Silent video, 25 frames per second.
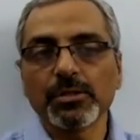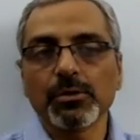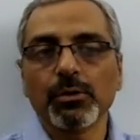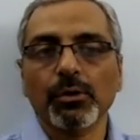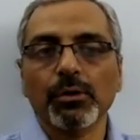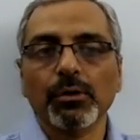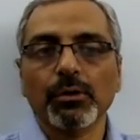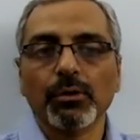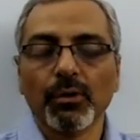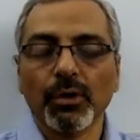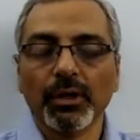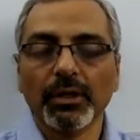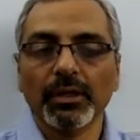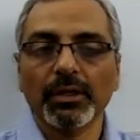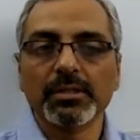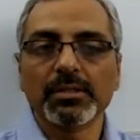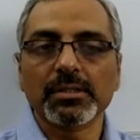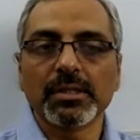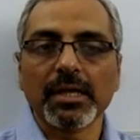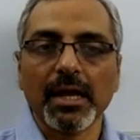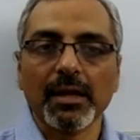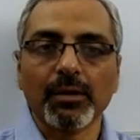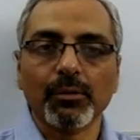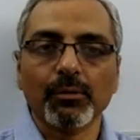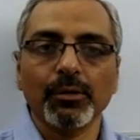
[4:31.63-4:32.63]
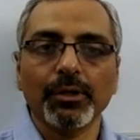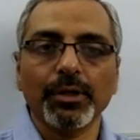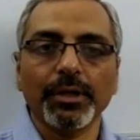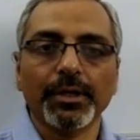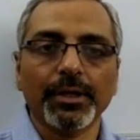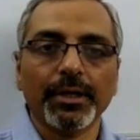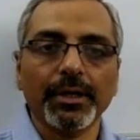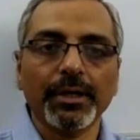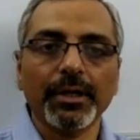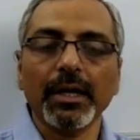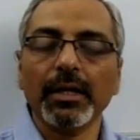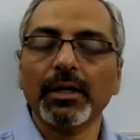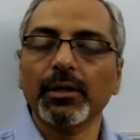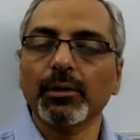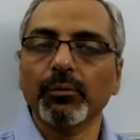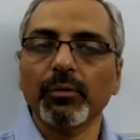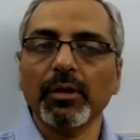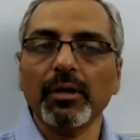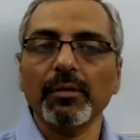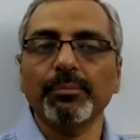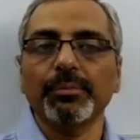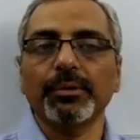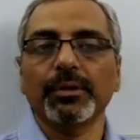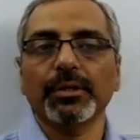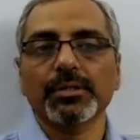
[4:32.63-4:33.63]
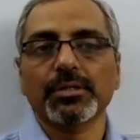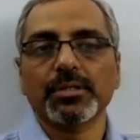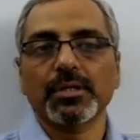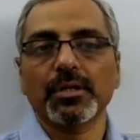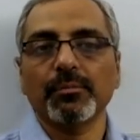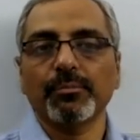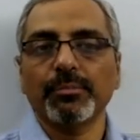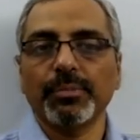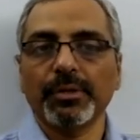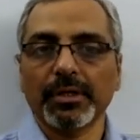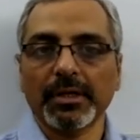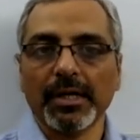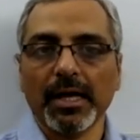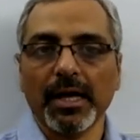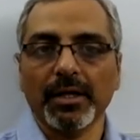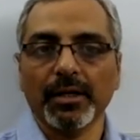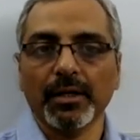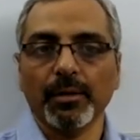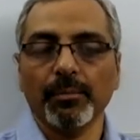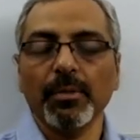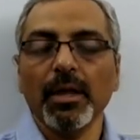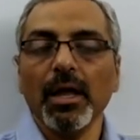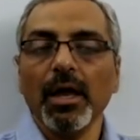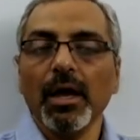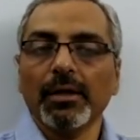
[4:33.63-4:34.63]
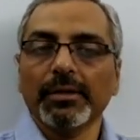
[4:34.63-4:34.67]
on drawing is calculated at 12% per annum.